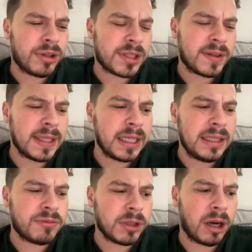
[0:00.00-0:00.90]
because I think
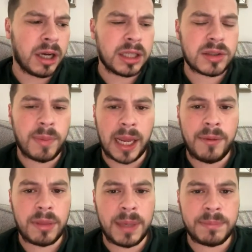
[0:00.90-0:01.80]
he's regarded as a player
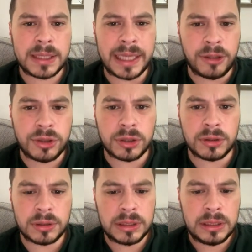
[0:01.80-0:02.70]
with big potential.